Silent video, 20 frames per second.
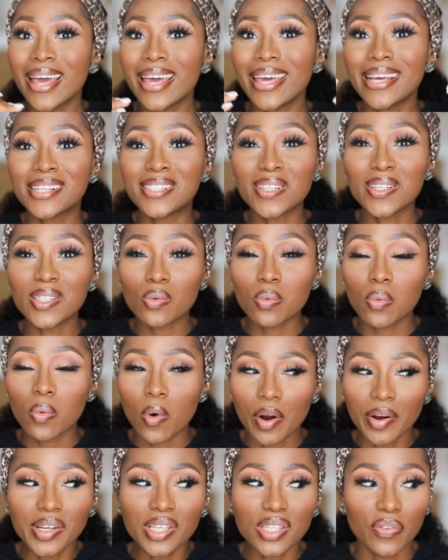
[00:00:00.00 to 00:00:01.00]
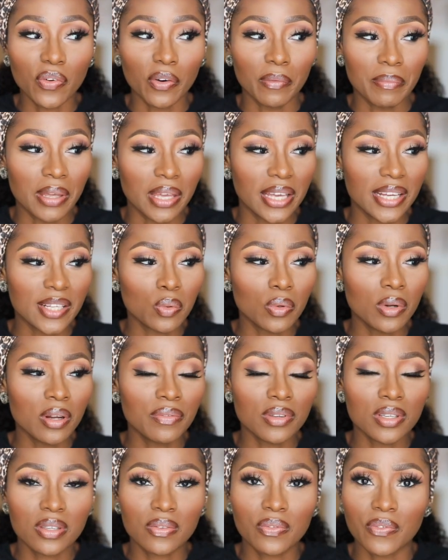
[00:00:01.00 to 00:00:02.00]
It just works for me. It's one of
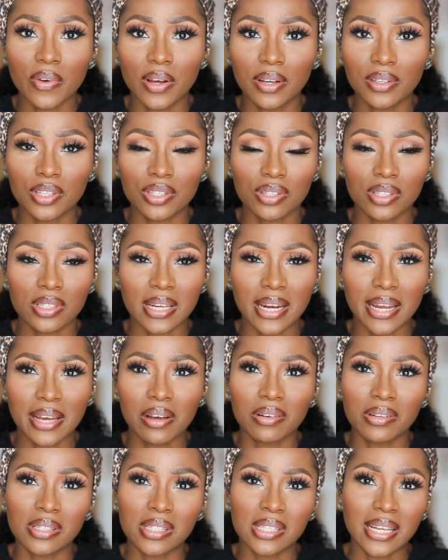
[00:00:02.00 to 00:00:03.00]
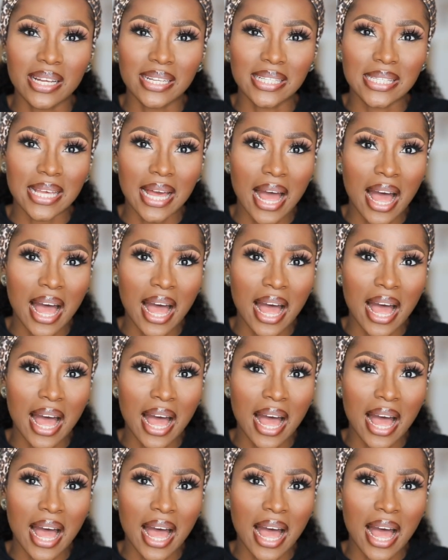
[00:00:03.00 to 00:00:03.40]
those foundations that I consider to